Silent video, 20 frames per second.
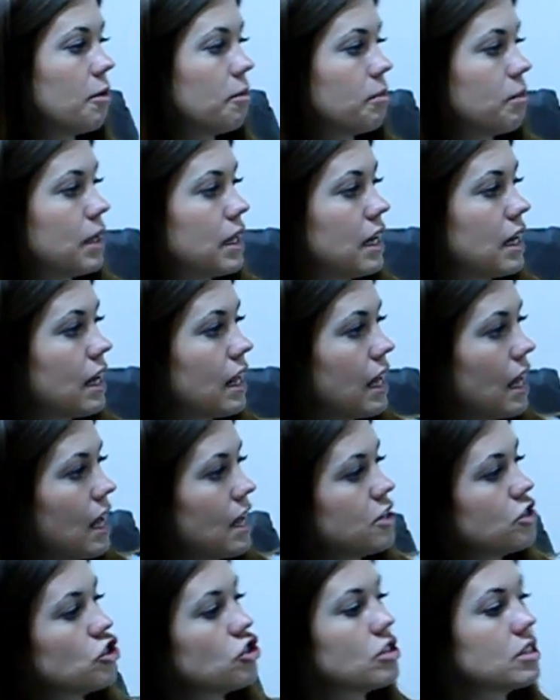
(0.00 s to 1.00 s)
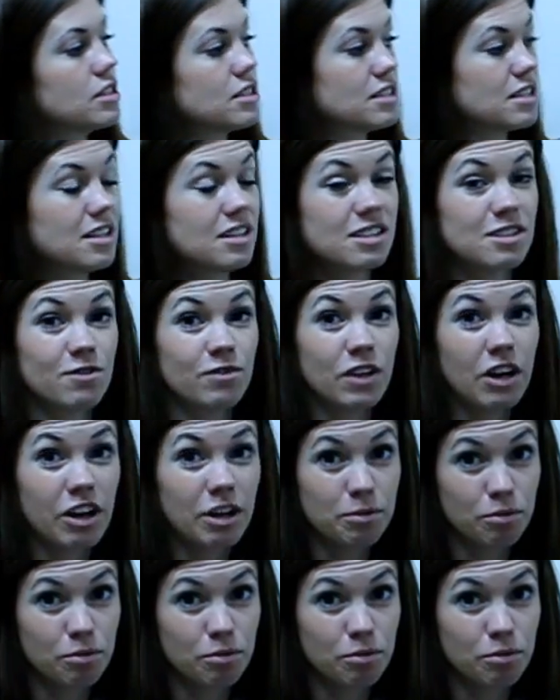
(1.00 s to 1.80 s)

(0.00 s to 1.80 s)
But as you can see, it's very